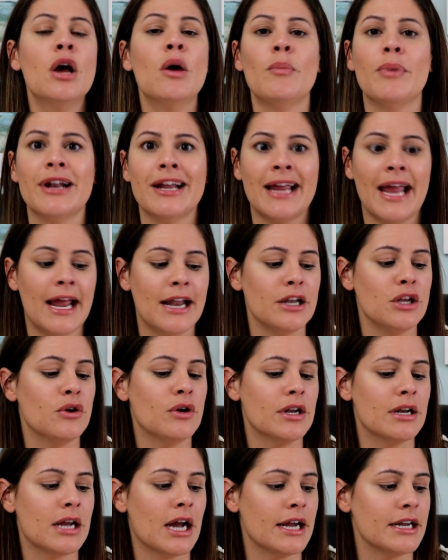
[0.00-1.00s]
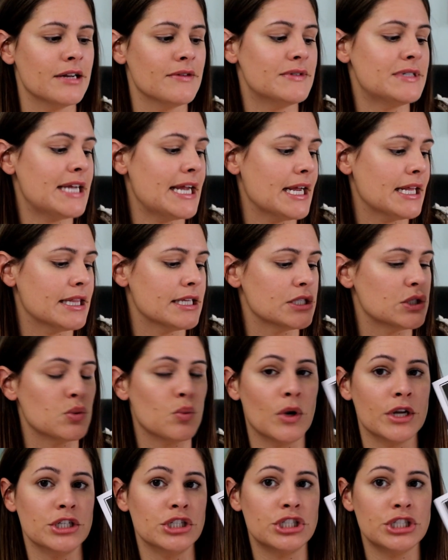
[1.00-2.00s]
But again, you could kind of take this
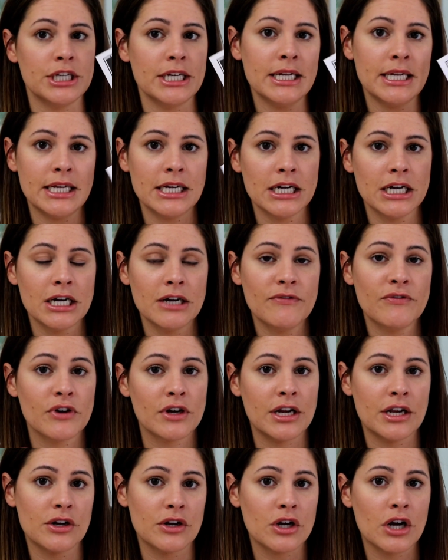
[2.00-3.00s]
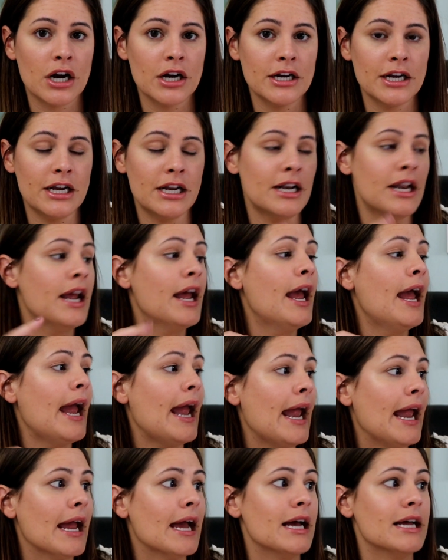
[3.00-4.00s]
one sheet here for kindergarten
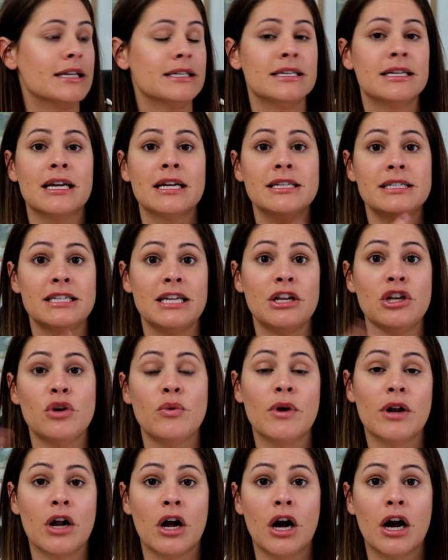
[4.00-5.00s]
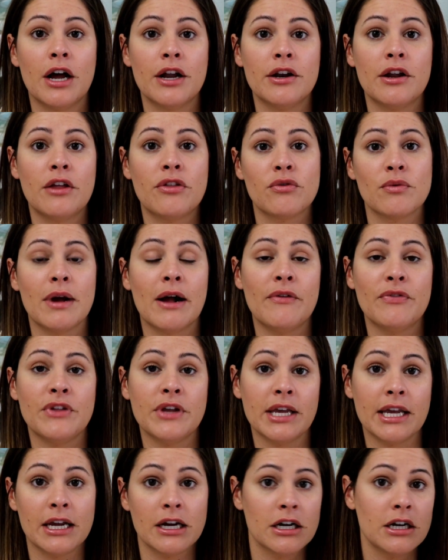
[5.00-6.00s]
and continue it on throughout the
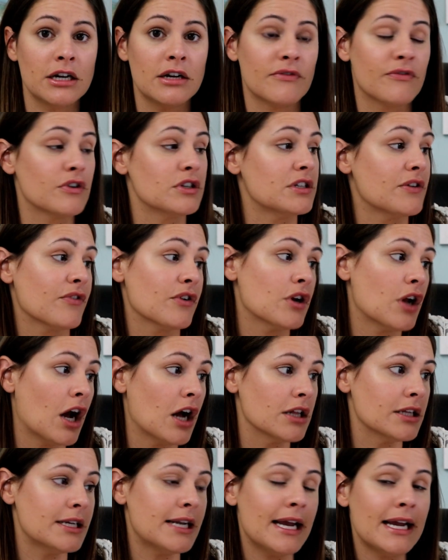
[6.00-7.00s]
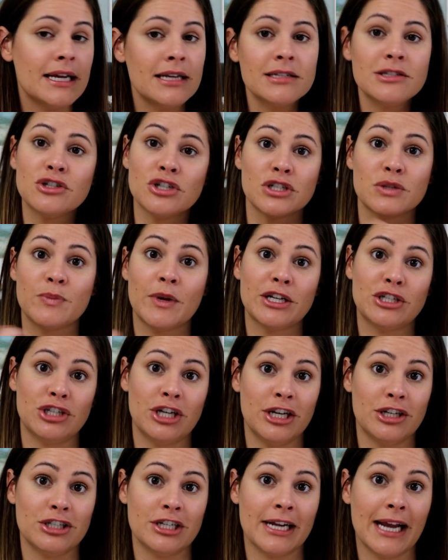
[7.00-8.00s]
year and for different holidays just by
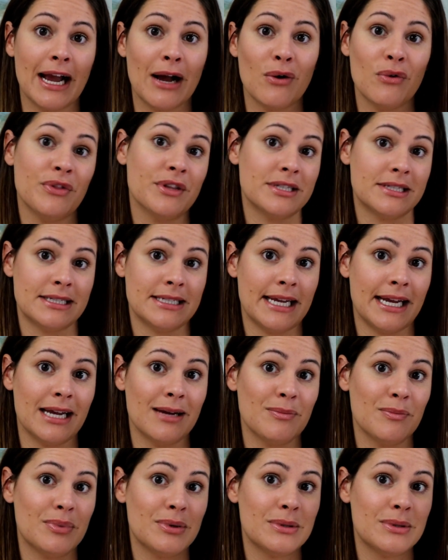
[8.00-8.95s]
changing out the stamp.